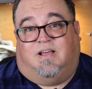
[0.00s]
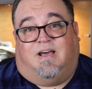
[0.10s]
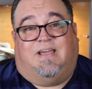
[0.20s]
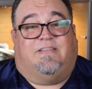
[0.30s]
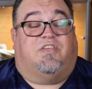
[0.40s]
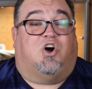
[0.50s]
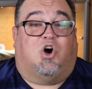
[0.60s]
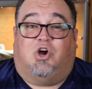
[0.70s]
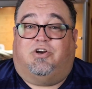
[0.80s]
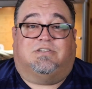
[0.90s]
I had the
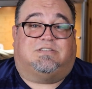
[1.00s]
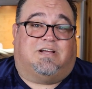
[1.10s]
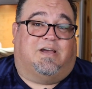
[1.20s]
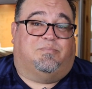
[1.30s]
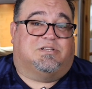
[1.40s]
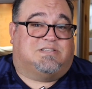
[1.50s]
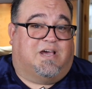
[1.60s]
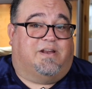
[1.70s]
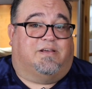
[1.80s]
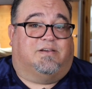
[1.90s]
hardest time
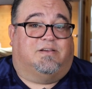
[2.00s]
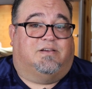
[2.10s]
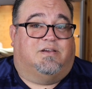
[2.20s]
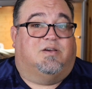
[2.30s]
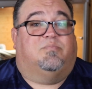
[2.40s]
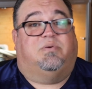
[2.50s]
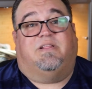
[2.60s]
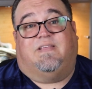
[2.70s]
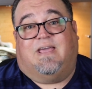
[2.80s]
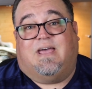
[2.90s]
deciding, but
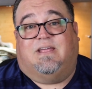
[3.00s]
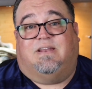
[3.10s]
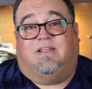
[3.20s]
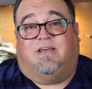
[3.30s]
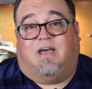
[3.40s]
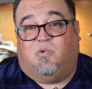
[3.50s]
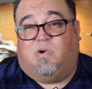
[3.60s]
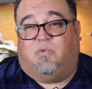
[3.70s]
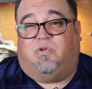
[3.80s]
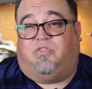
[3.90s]
in the end, I
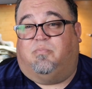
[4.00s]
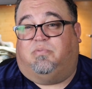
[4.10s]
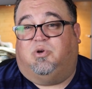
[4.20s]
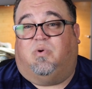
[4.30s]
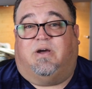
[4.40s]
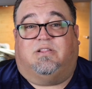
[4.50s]
went with the Blue-Eyed